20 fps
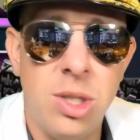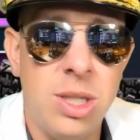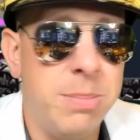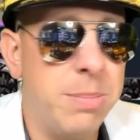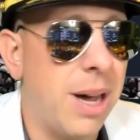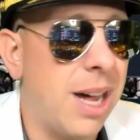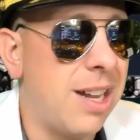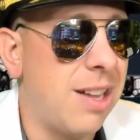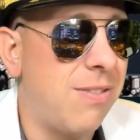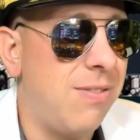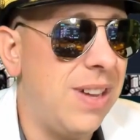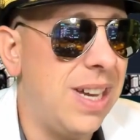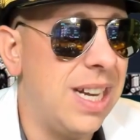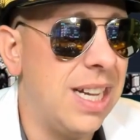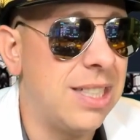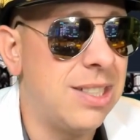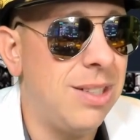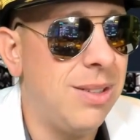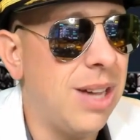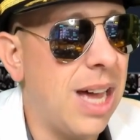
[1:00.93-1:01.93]
Body of
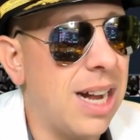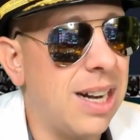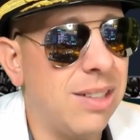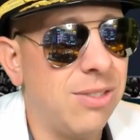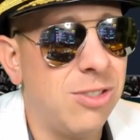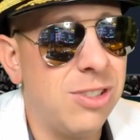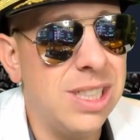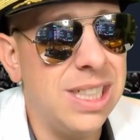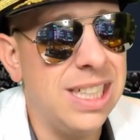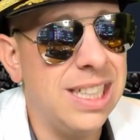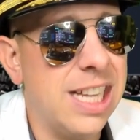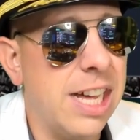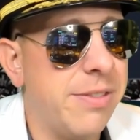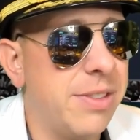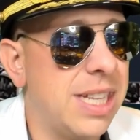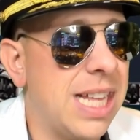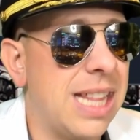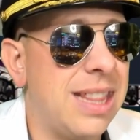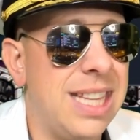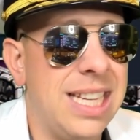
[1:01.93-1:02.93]
Phoenix. You got to really
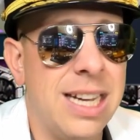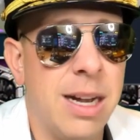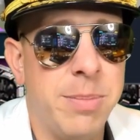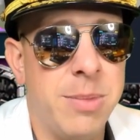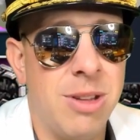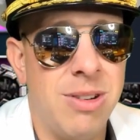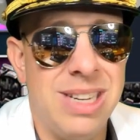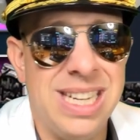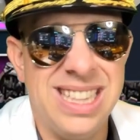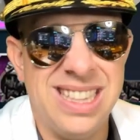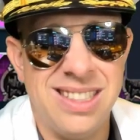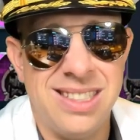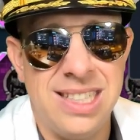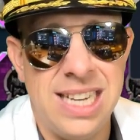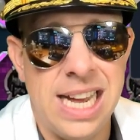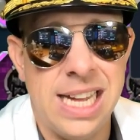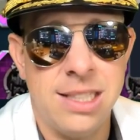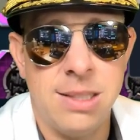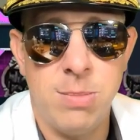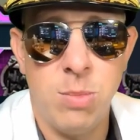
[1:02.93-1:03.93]
level that thing up though to get the
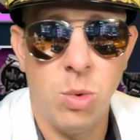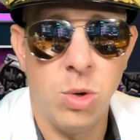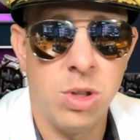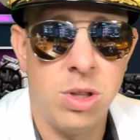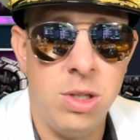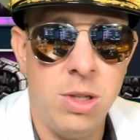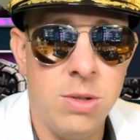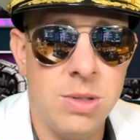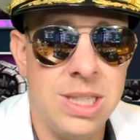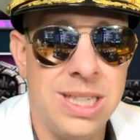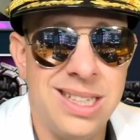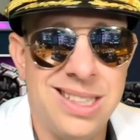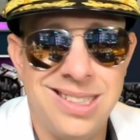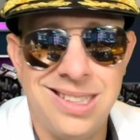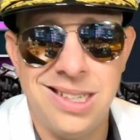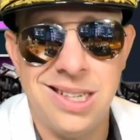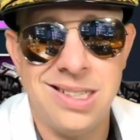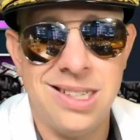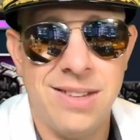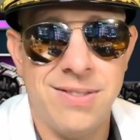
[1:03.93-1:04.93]
stats worth using, because
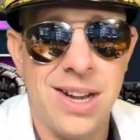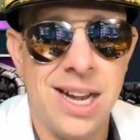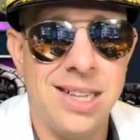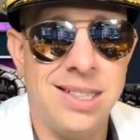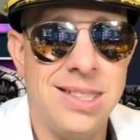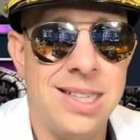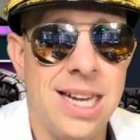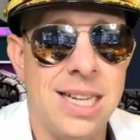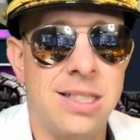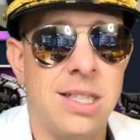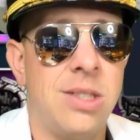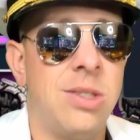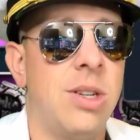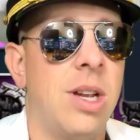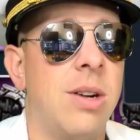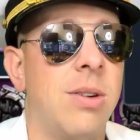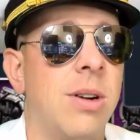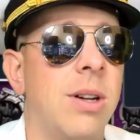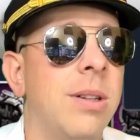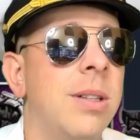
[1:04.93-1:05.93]
it doesn't have high stats in
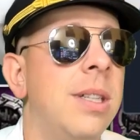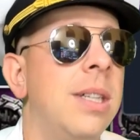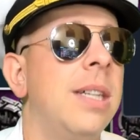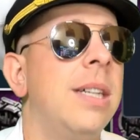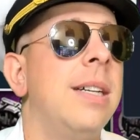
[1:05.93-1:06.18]
general.